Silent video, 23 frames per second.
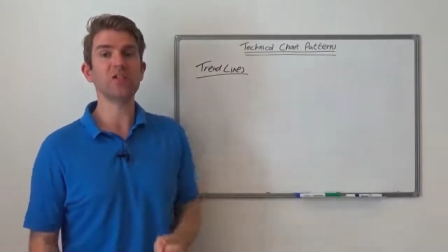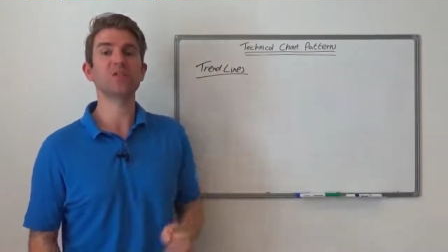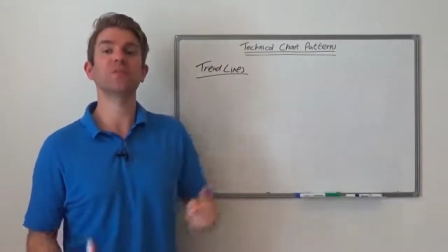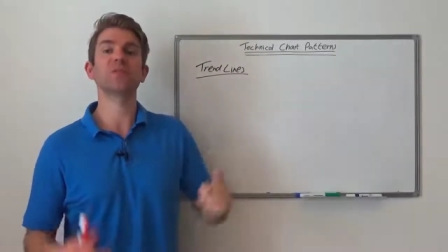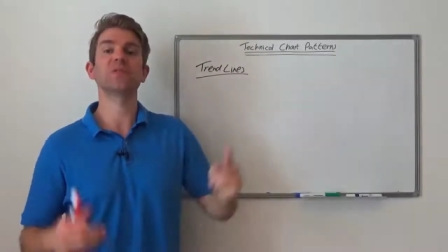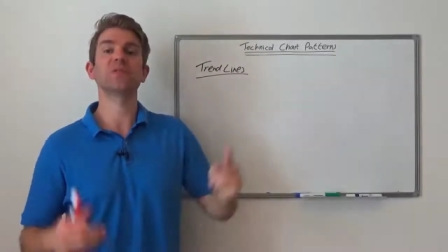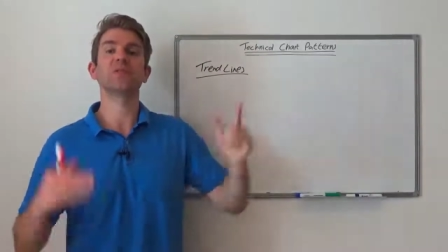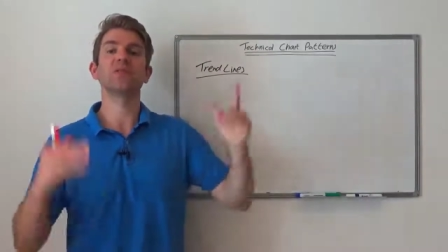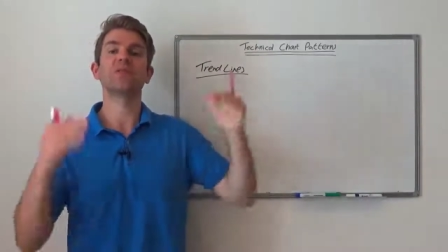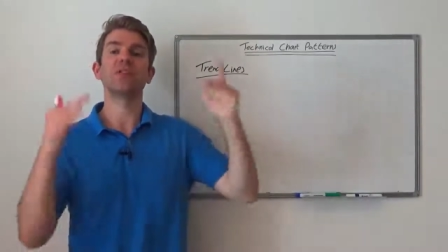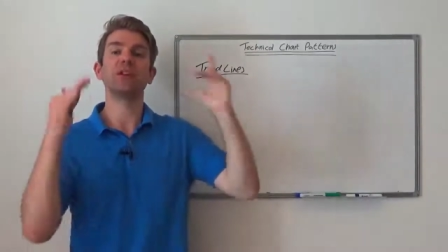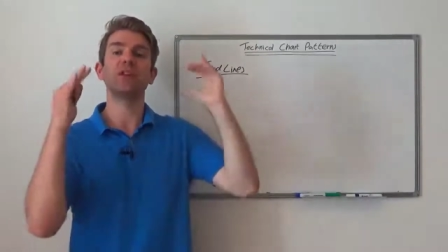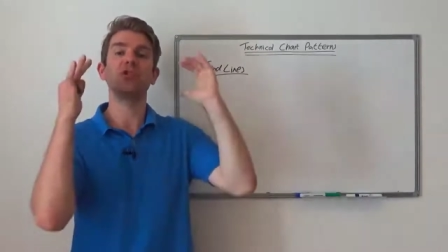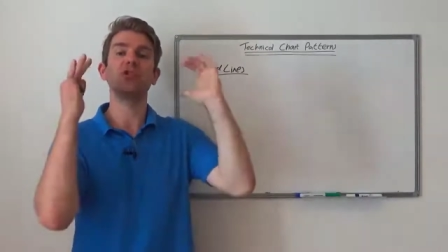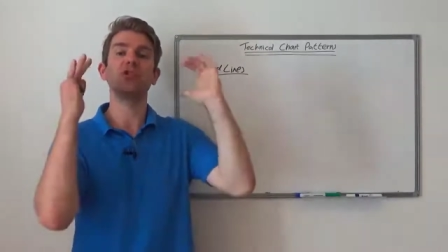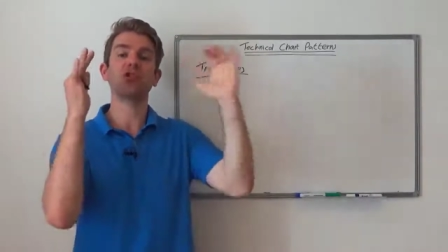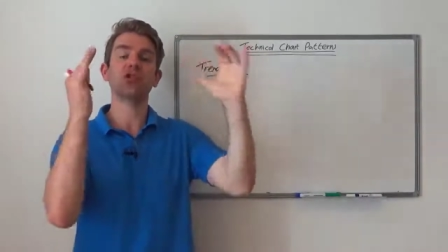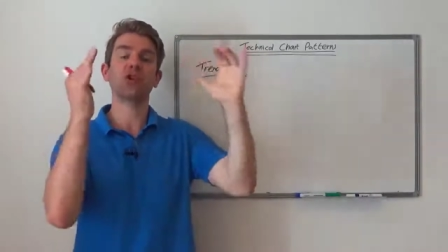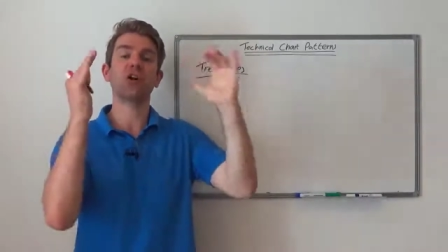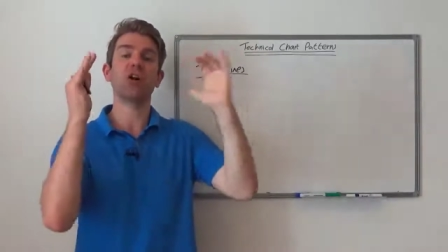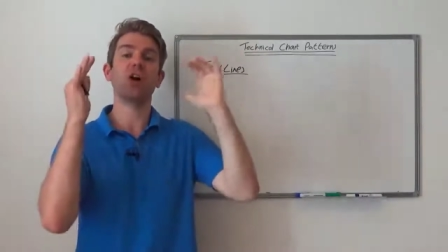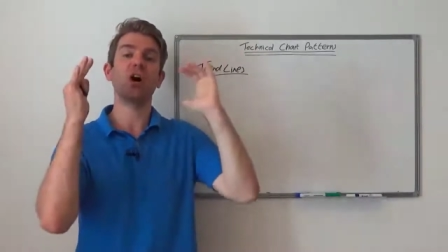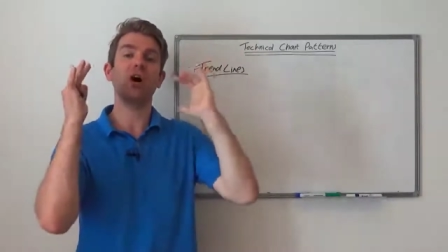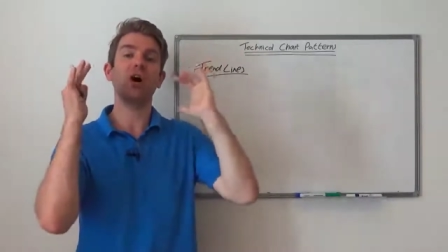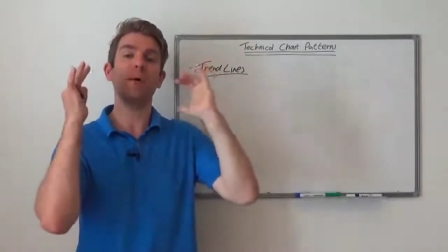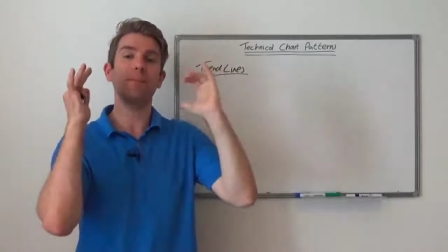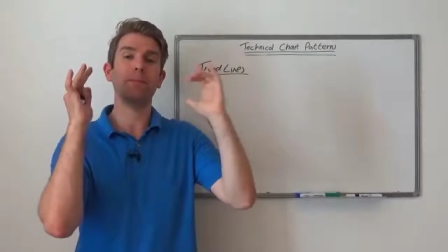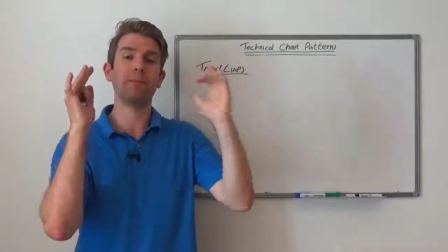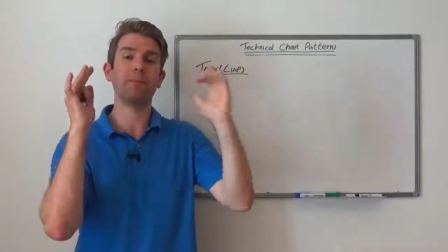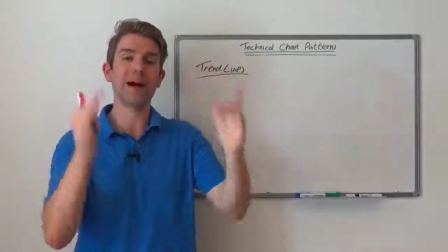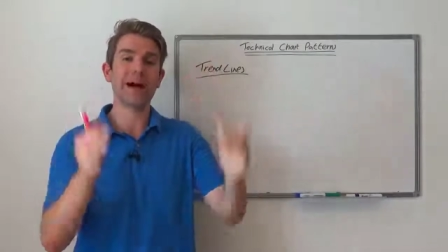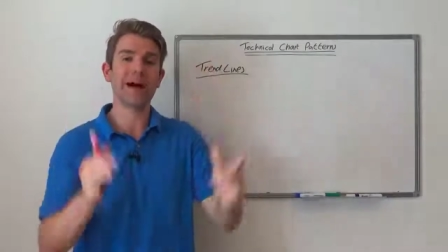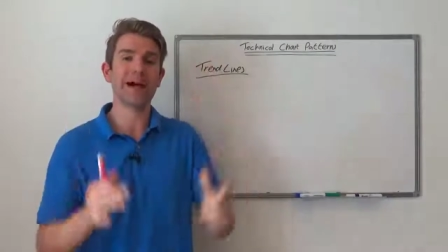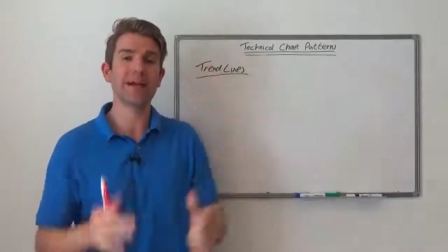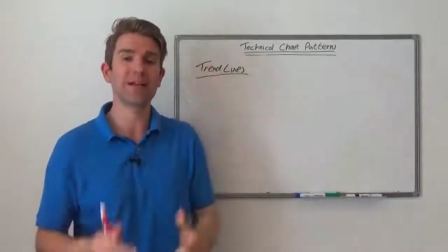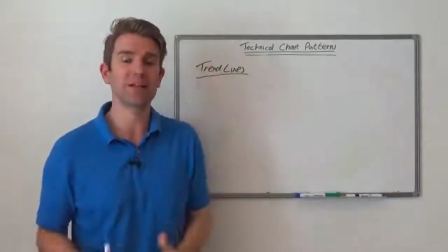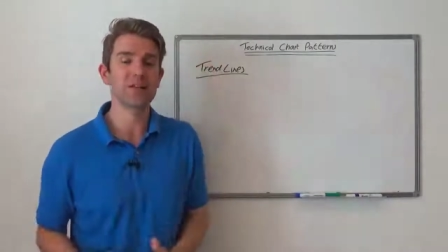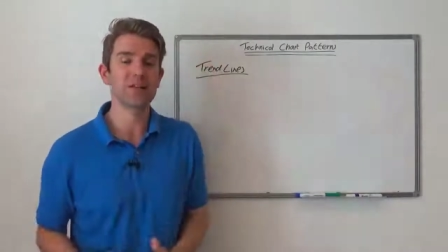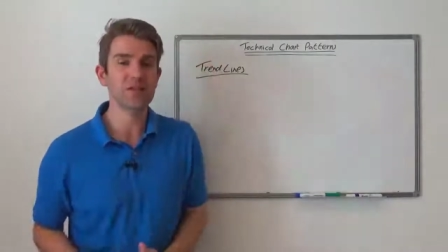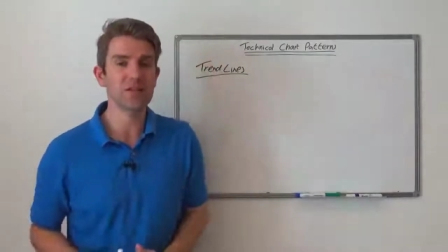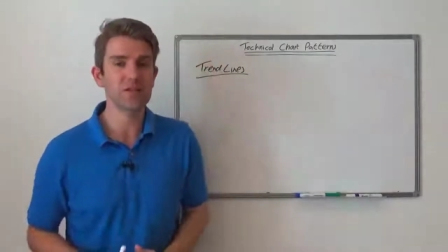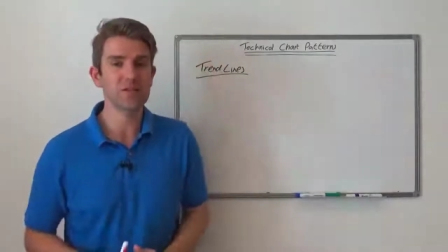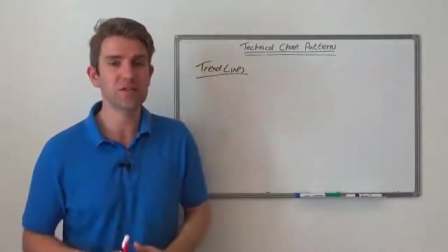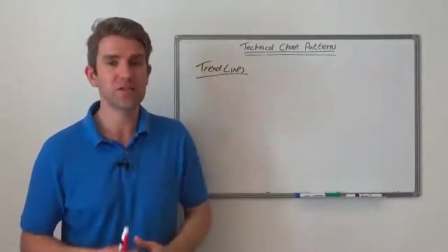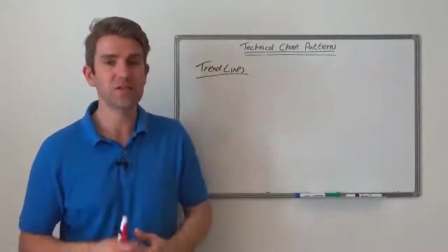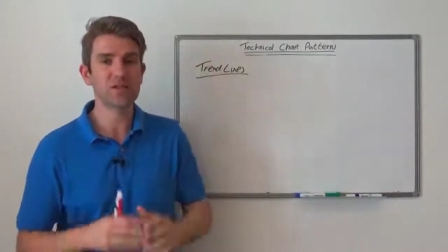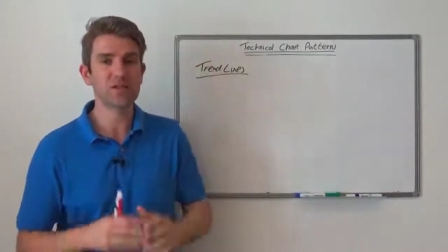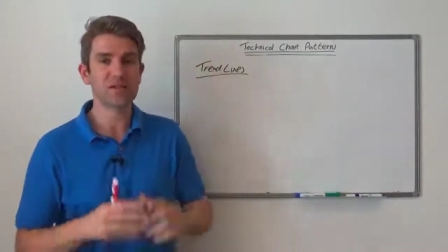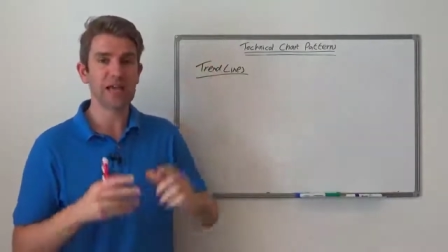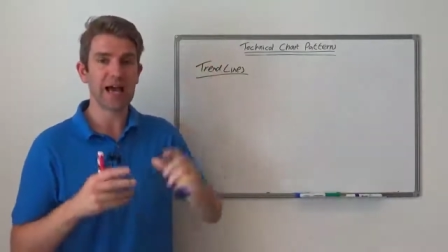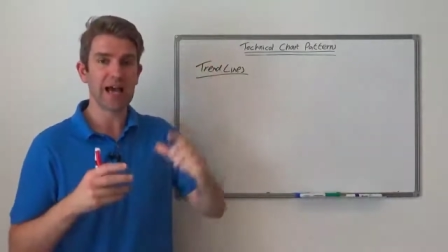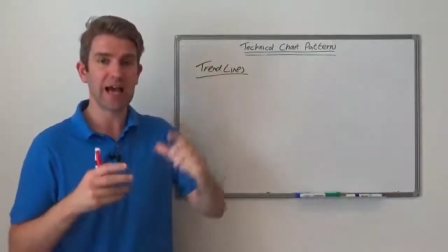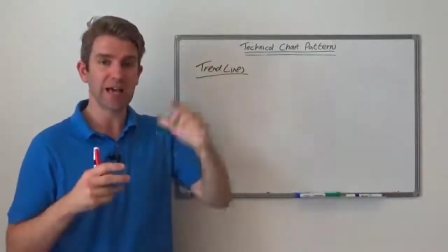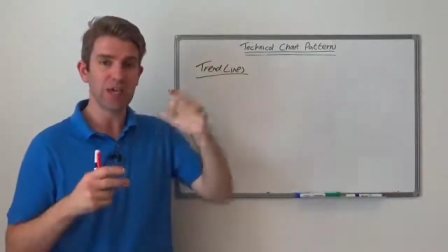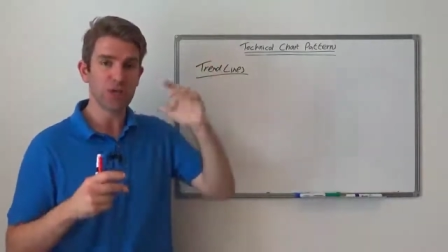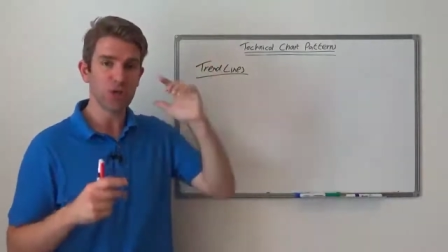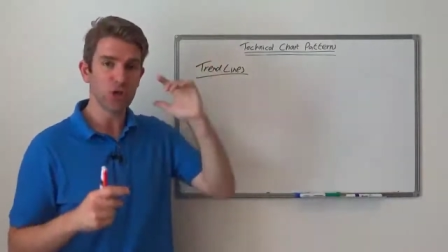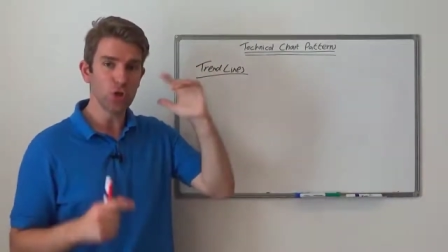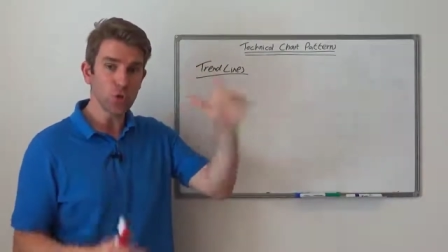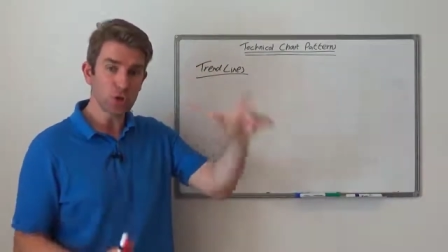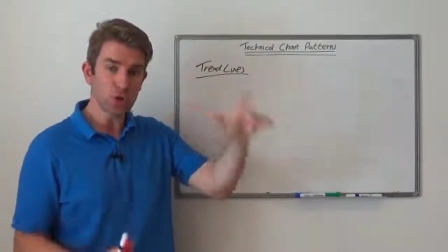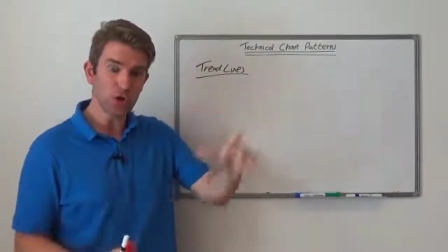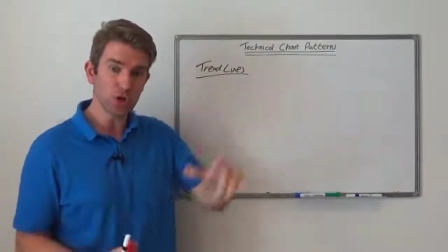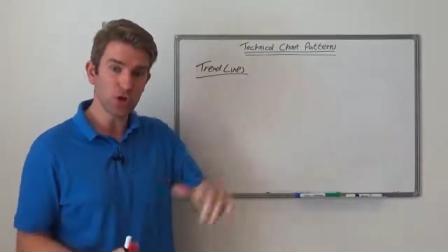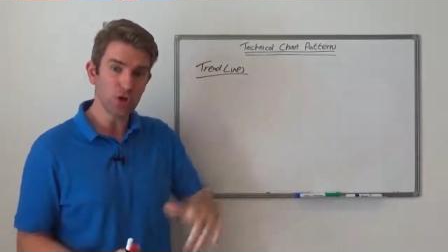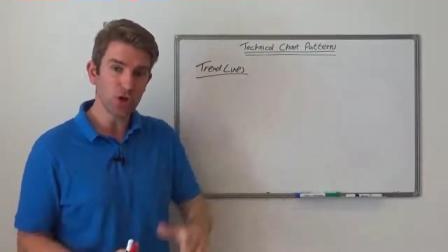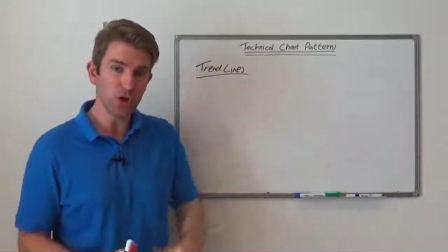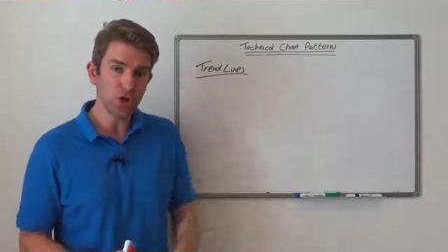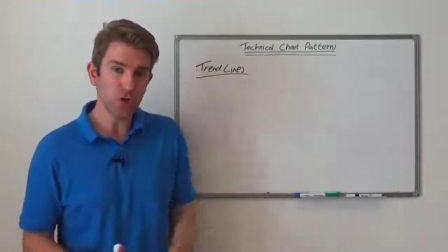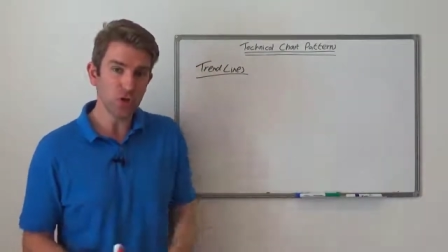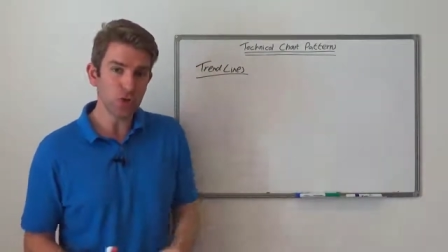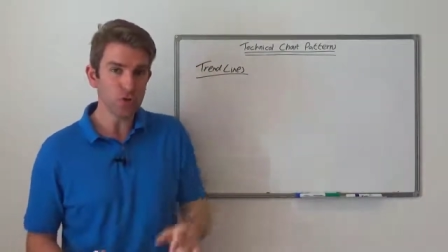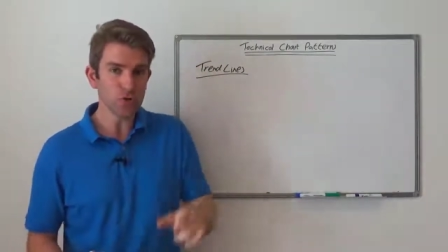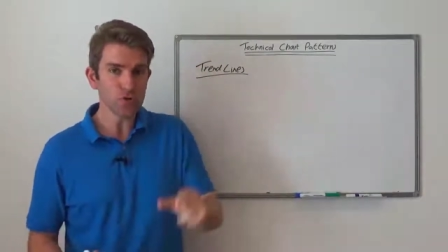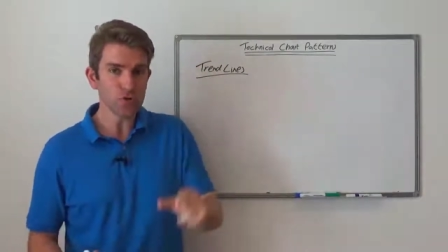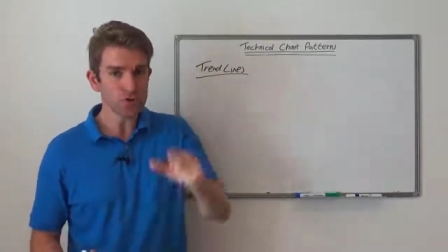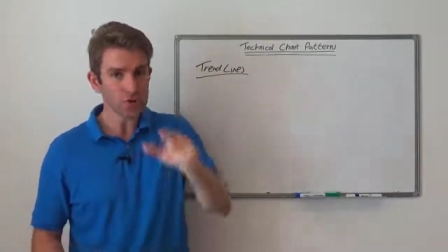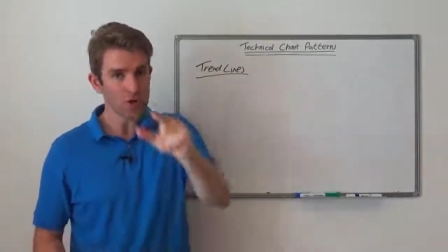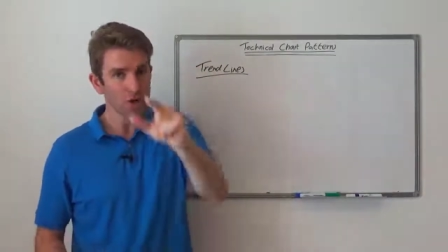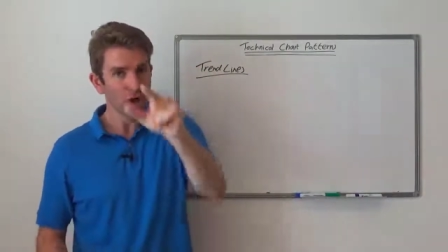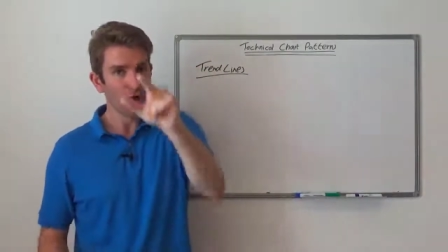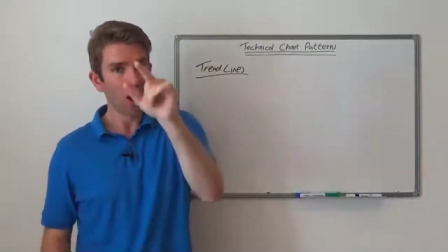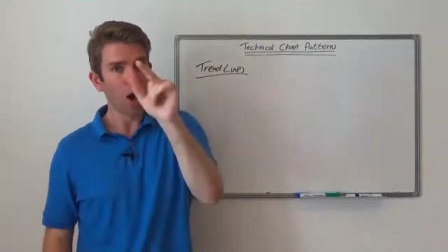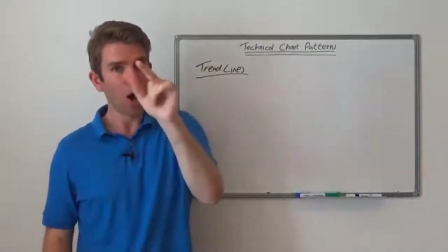specifically chart patterns that you can use,